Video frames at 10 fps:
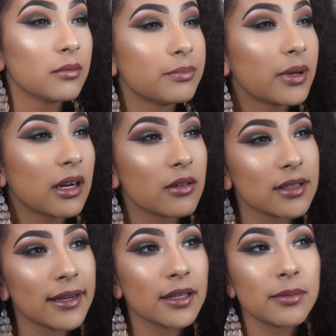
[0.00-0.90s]
but I was
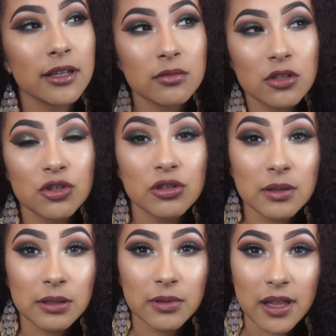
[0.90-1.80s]
like, might as well do
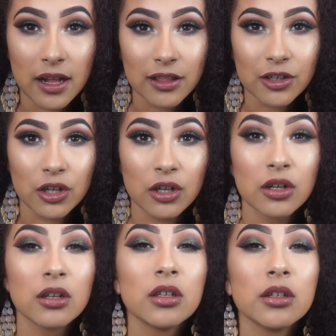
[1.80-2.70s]
something with color.
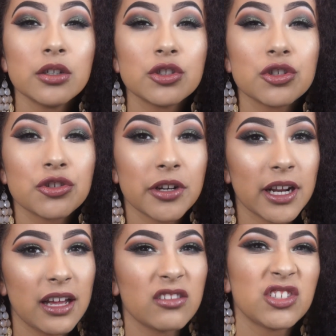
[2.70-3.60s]
Just to try it
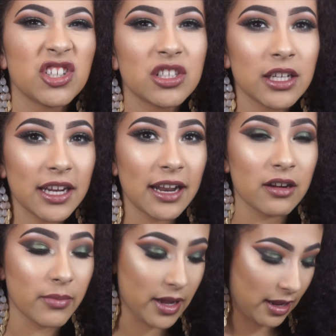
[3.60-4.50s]
out, just to get out
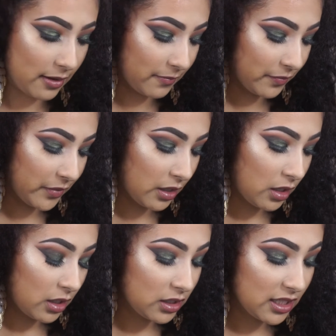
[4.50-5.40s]
of
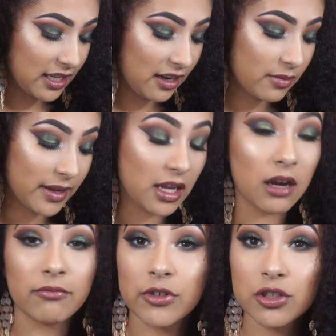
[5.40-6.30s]
my
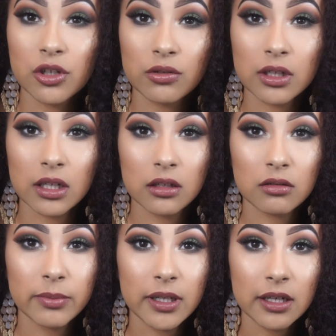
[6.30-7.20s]
comfort zone a little
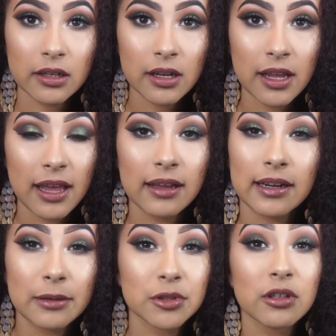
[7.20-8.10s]
bit, and I
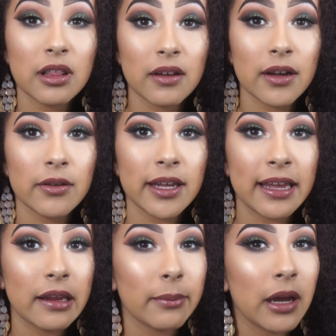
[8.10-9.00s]
absolutely love how it
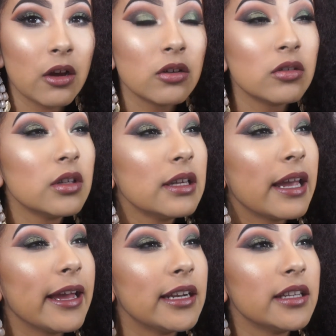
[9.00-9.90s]
came out.
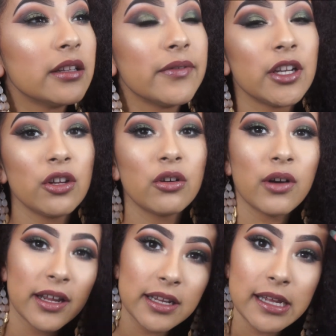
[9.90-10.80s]
And in the video,
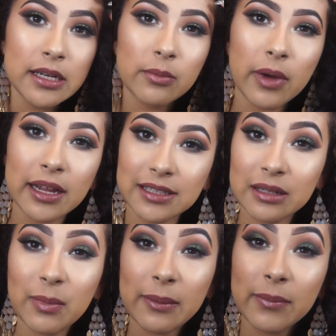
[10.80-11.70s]
I said
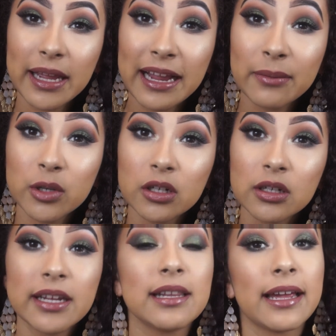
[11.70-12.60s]
my camera
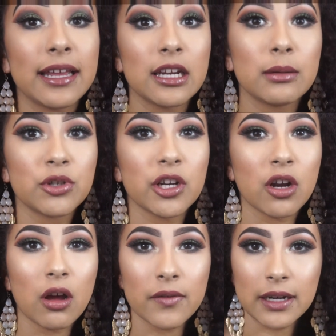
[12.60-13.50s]
ended up turning
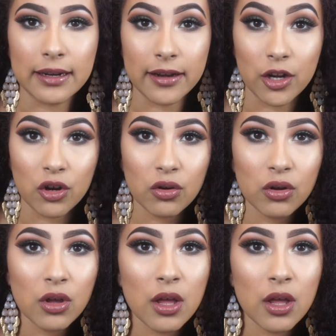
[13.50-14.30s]
off, and I didn't know,